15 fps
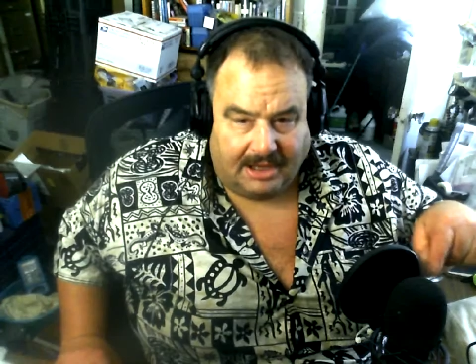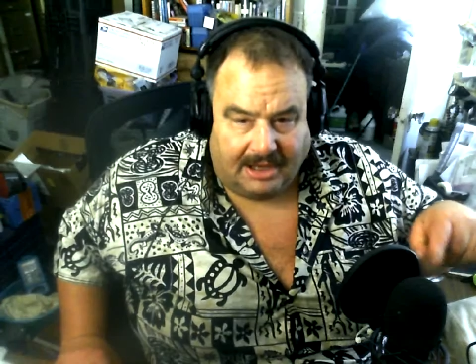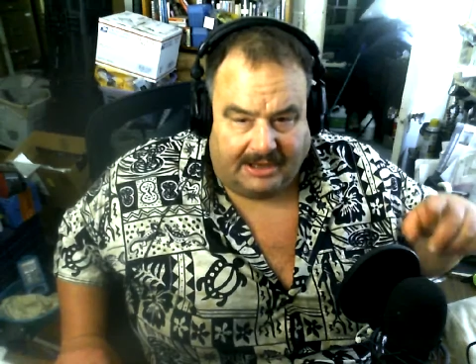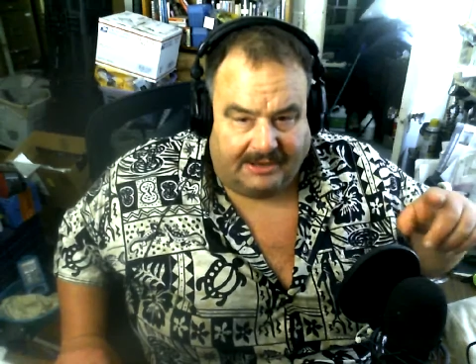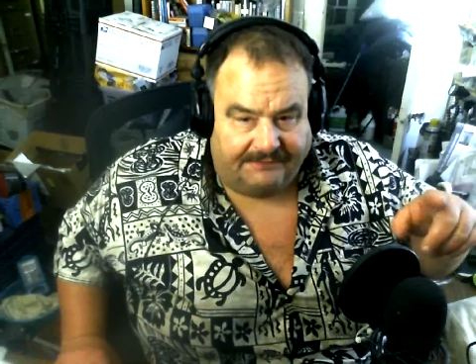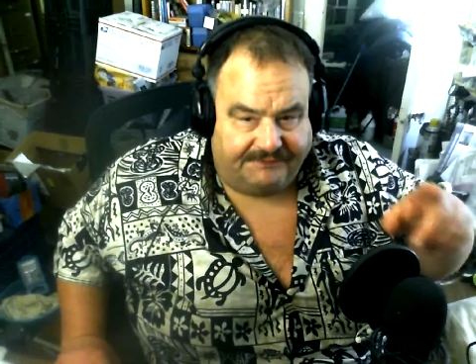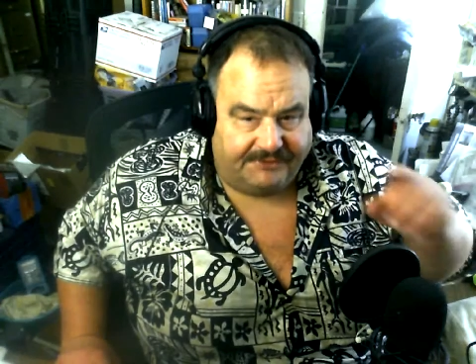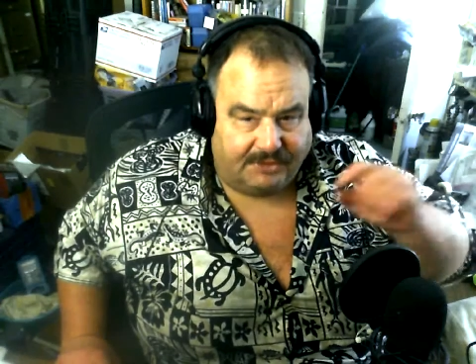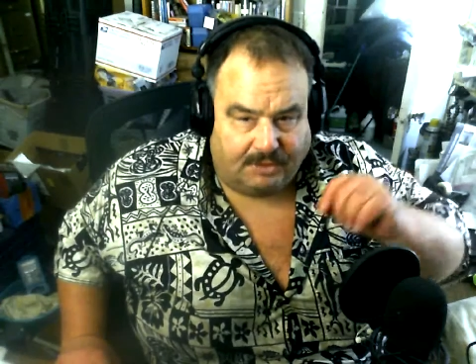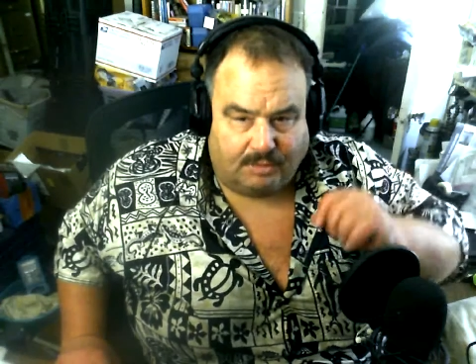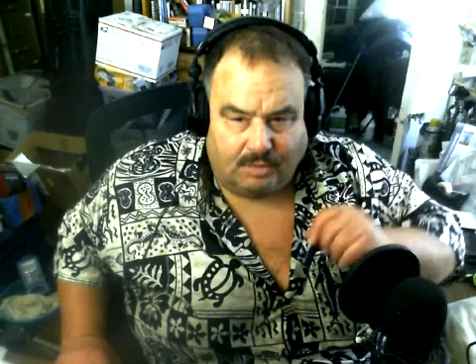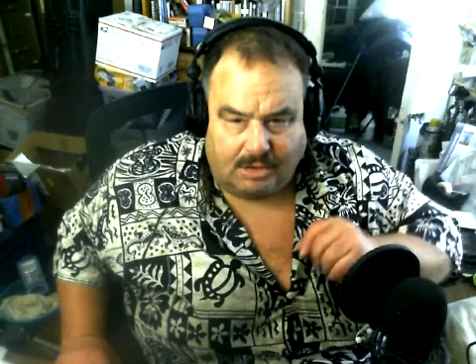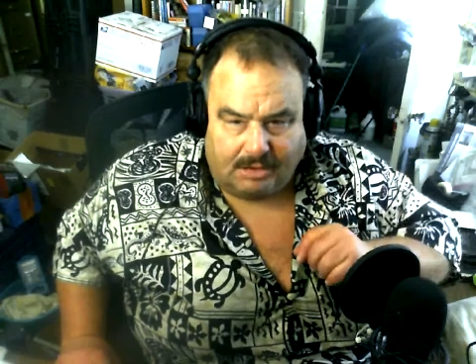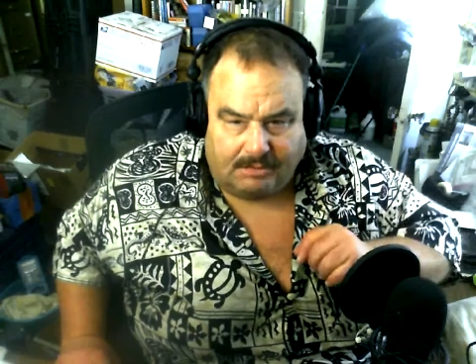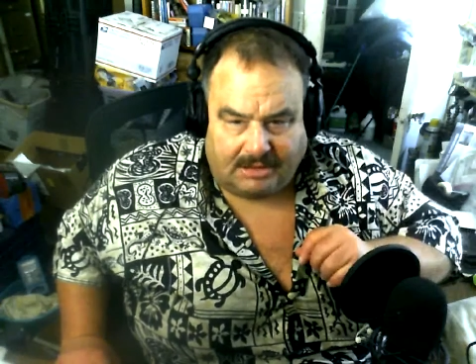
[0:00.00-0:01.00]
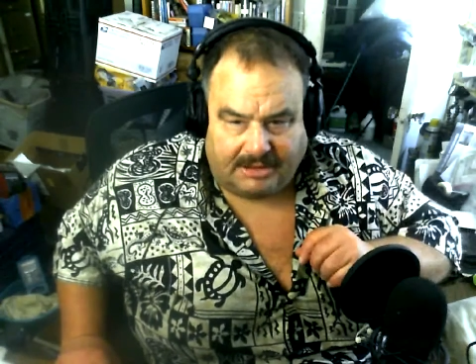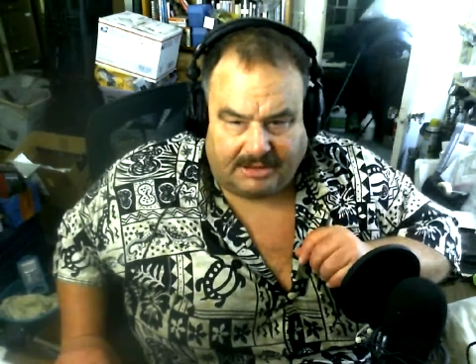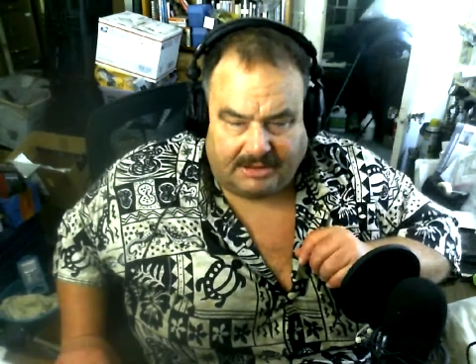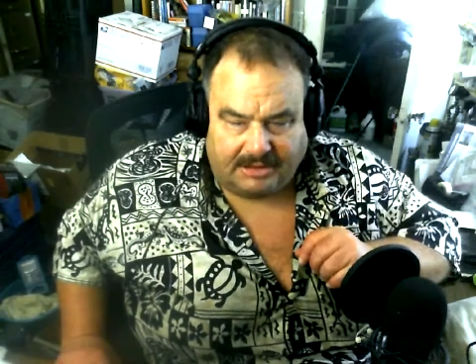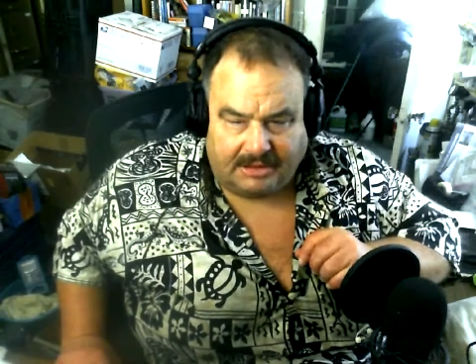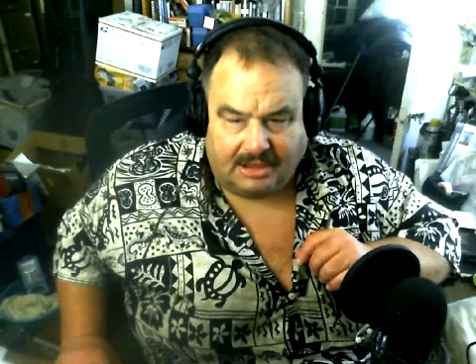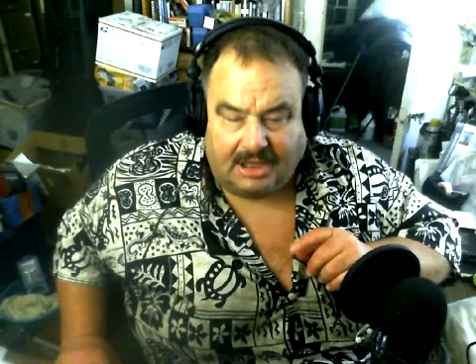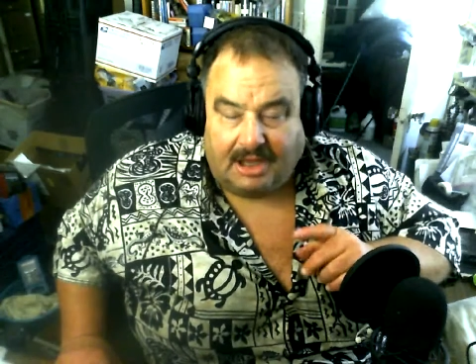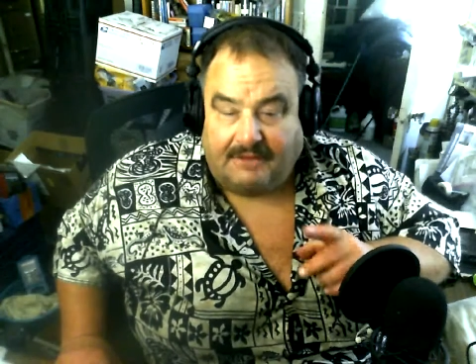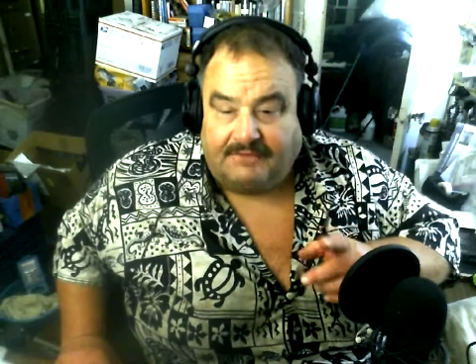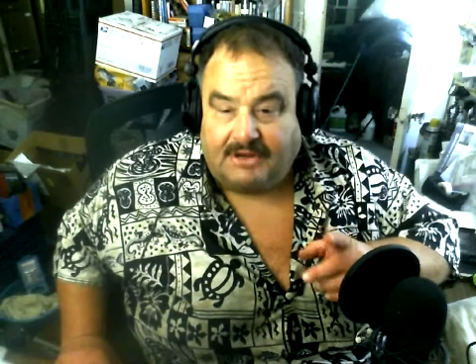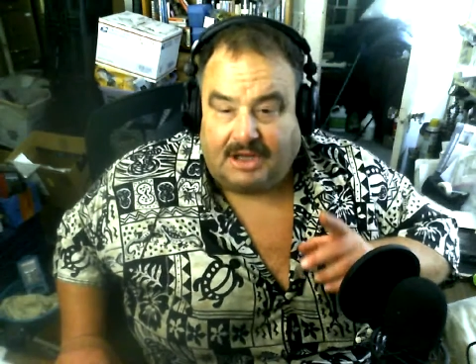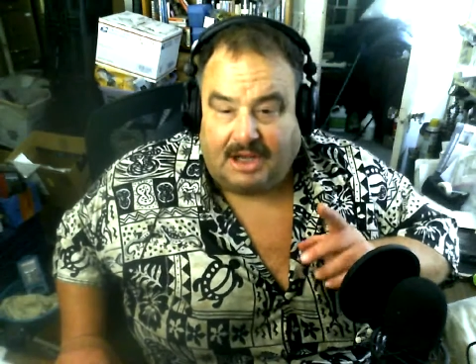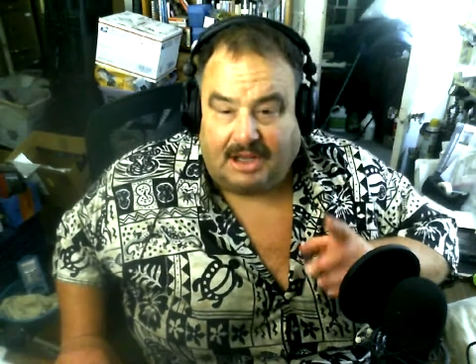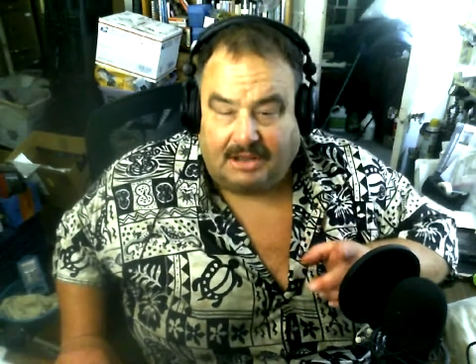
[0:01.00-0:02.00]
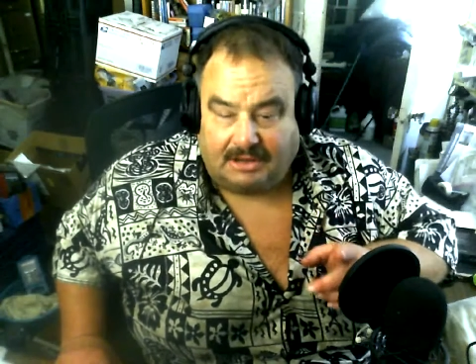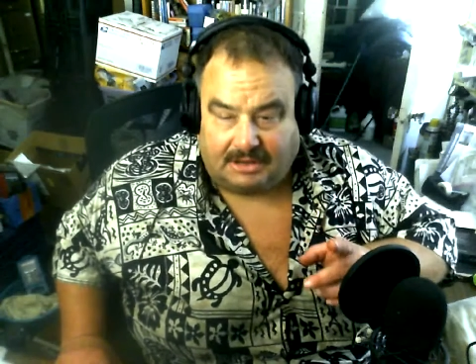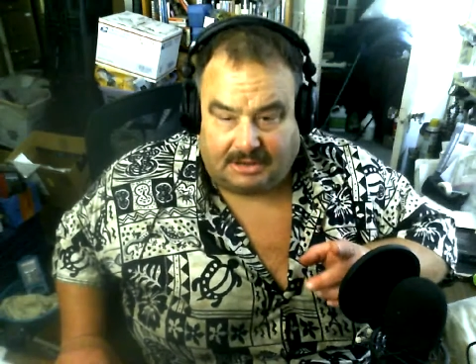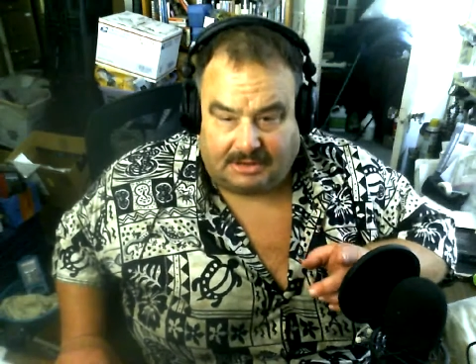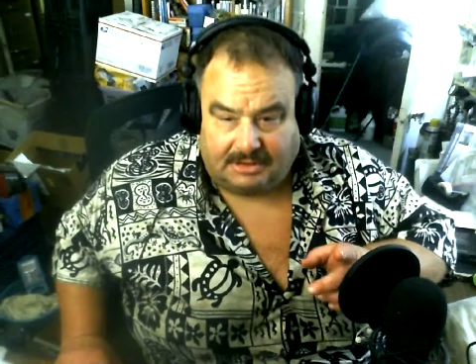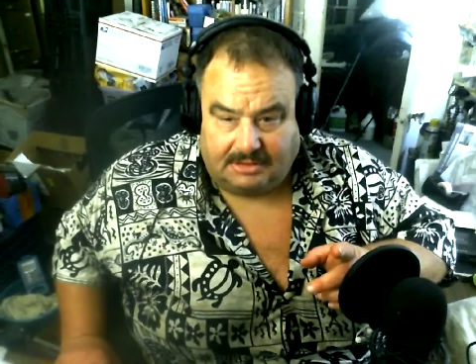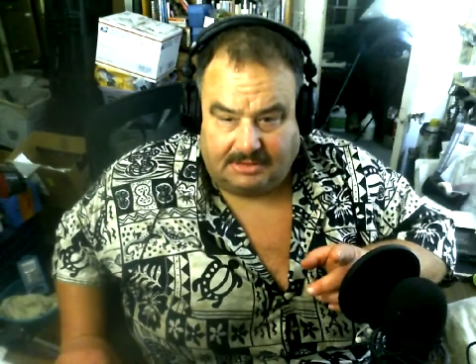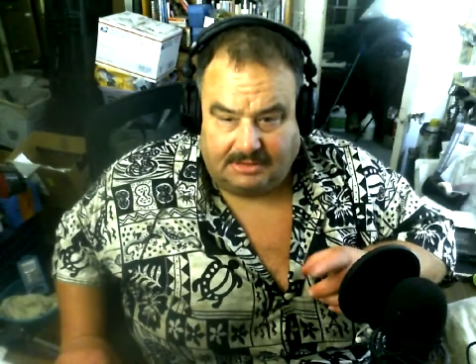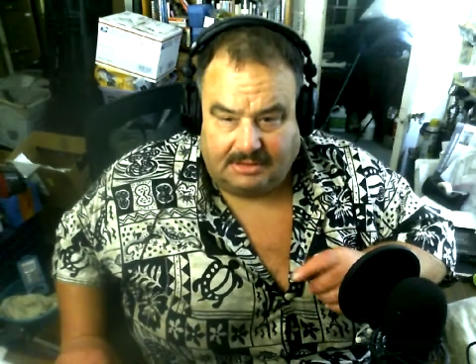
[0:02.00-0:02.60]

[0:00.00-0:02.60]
And if you're a woman of color,